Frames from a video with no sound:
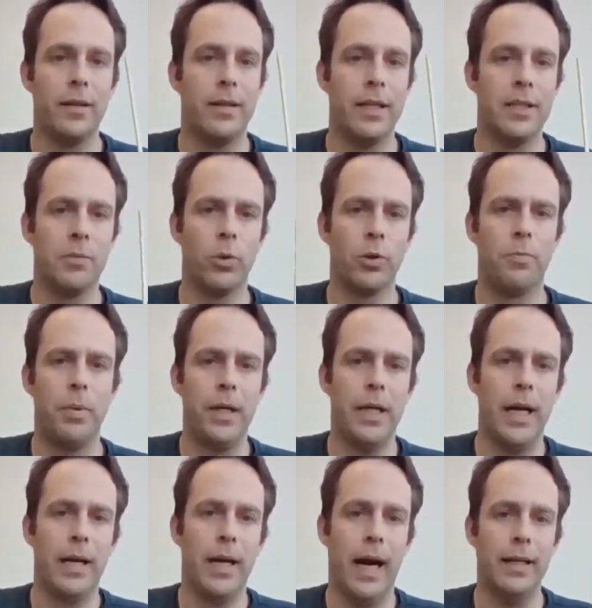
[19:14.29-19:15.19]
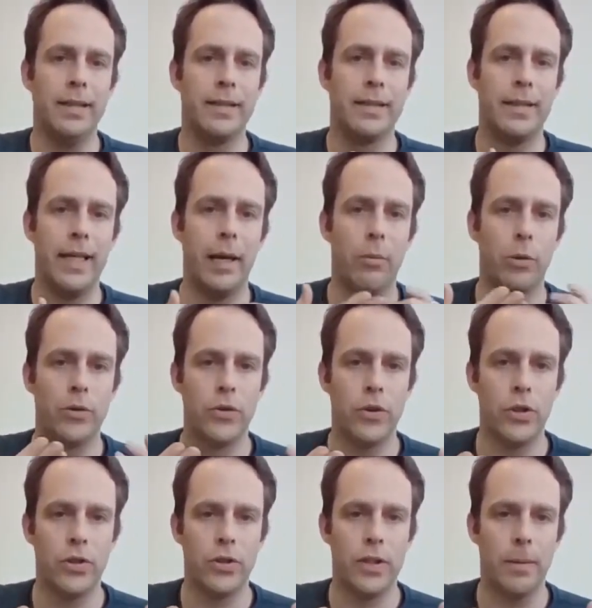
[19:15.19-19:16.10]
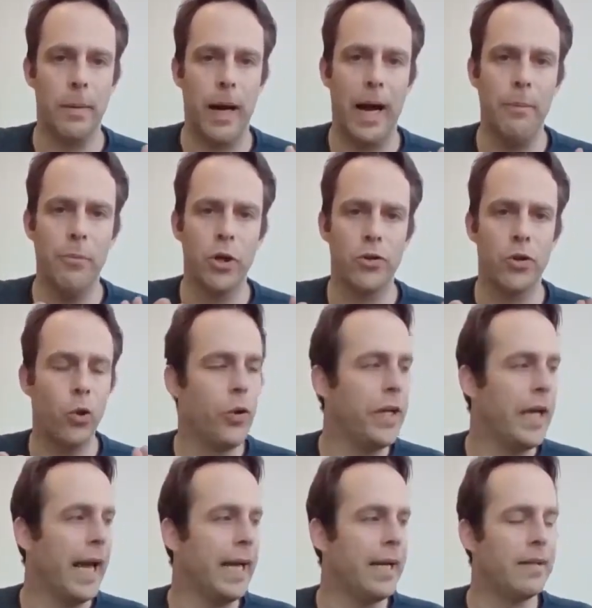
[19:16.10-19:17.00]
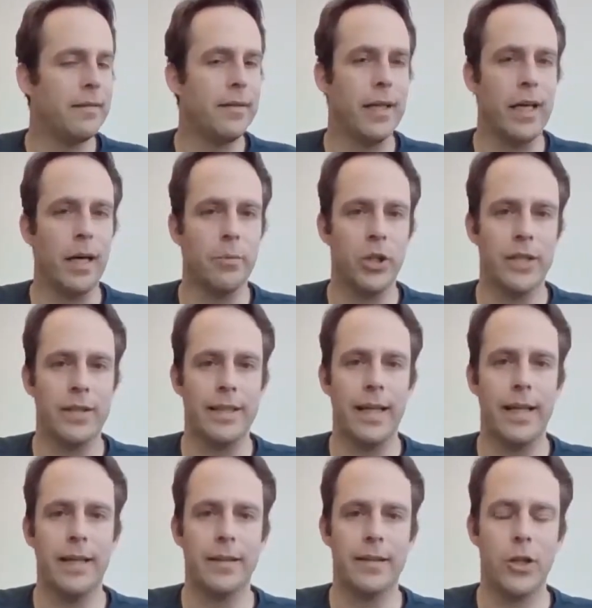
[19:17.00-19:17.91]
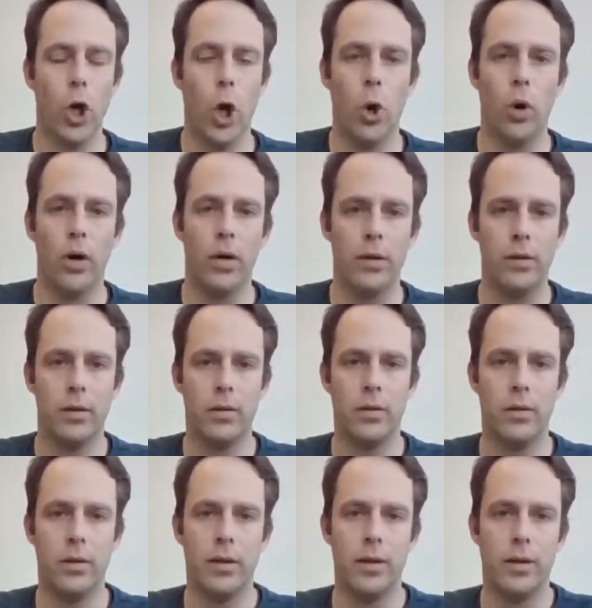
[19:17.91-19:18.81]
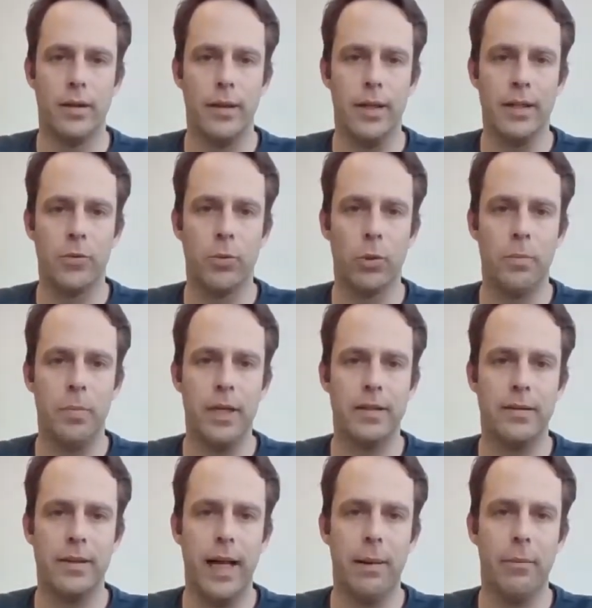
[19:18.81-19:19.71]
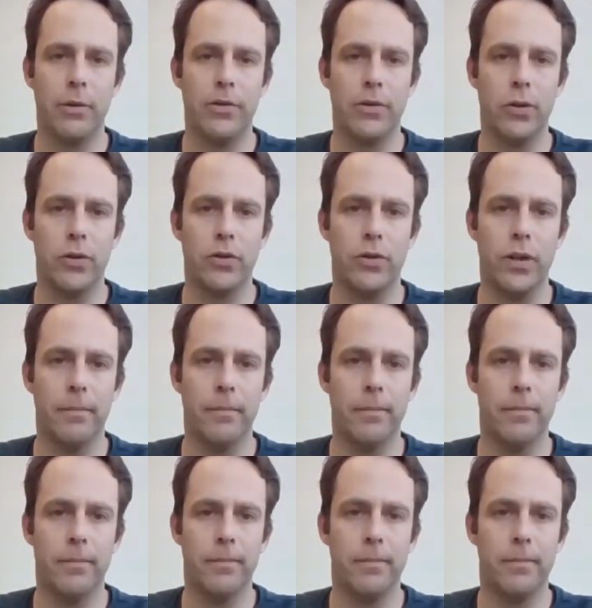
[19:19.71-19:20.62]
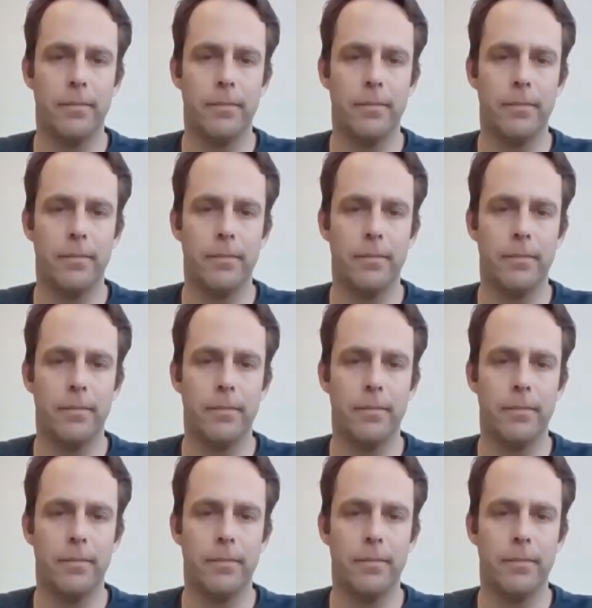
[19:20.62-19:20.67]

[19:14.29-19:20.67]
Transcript: This would be an unstable system. I'm not doing anything, I'm just let it go. This would be a stable system.